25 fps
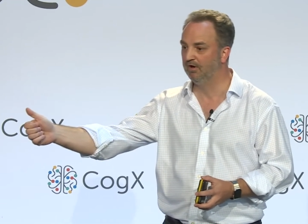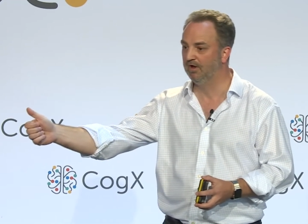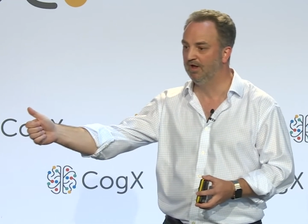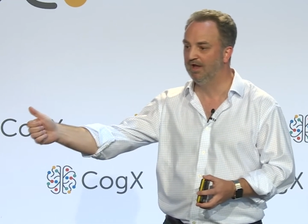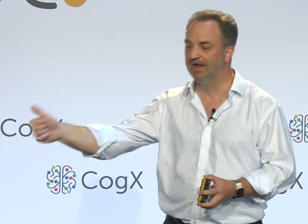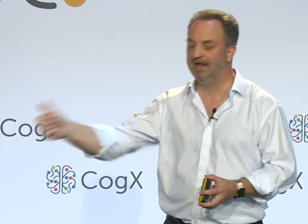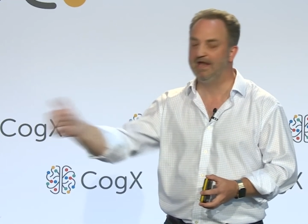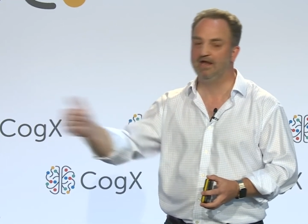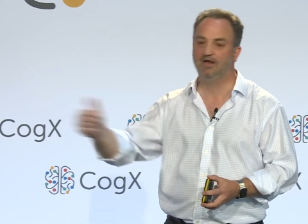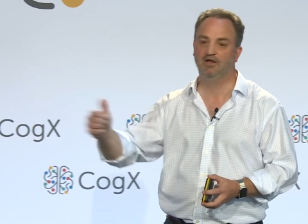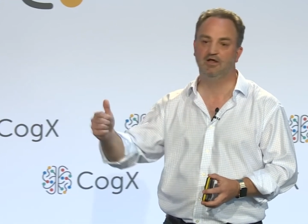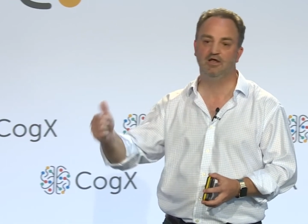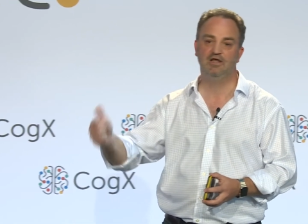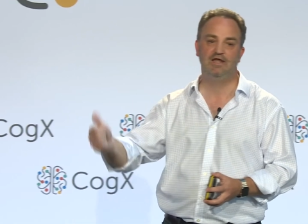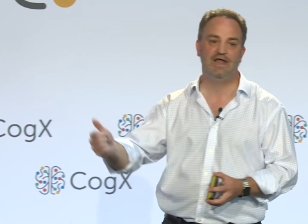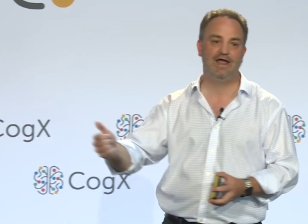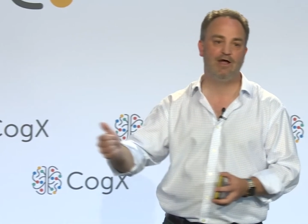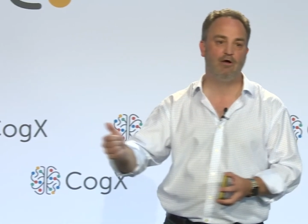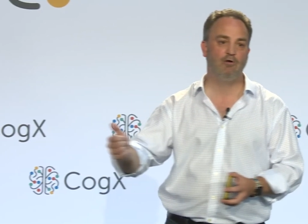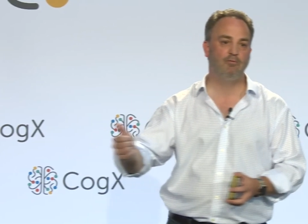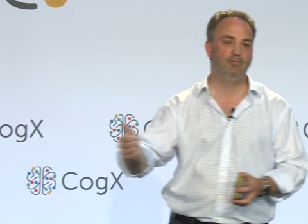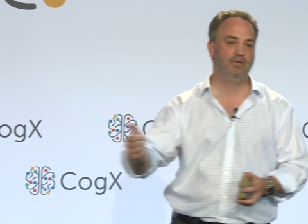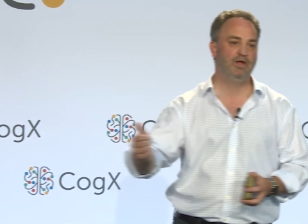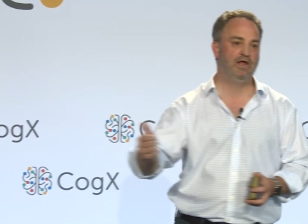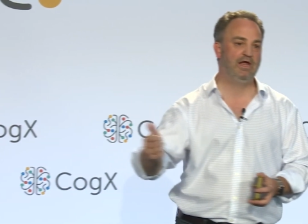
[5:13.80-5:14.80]
It can
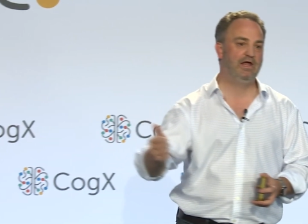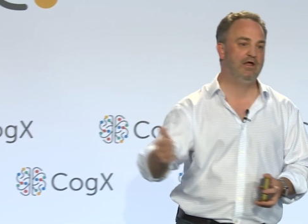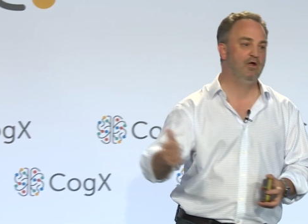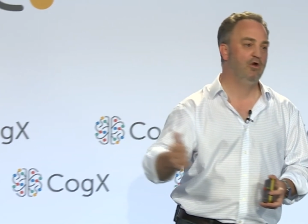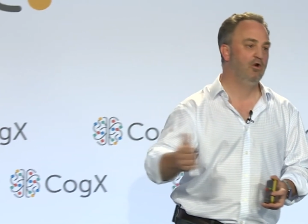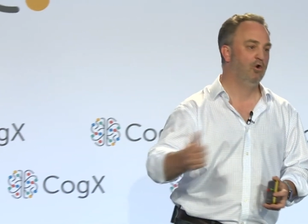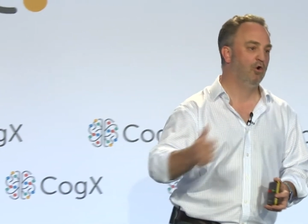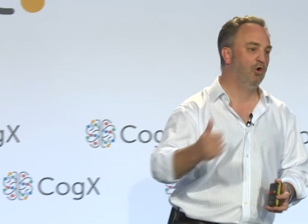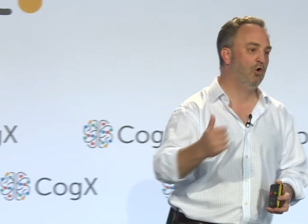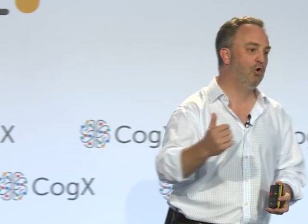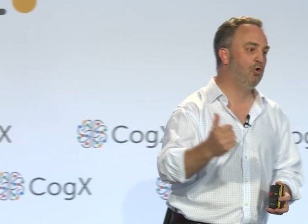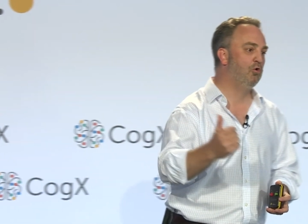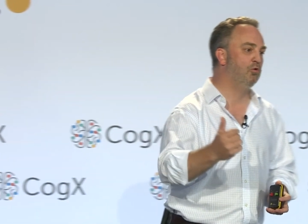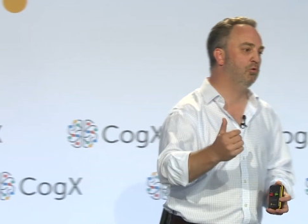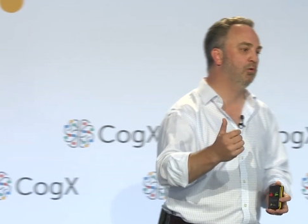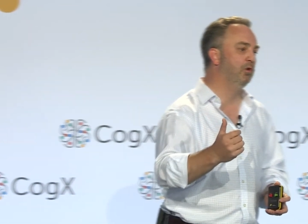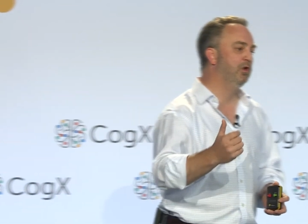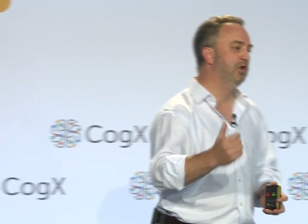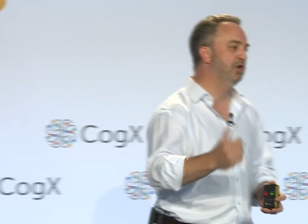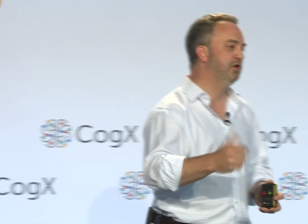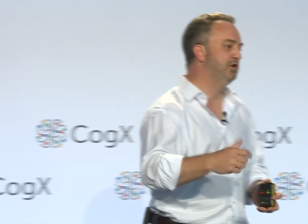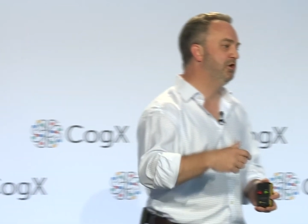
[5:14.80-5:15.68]
now be, oh,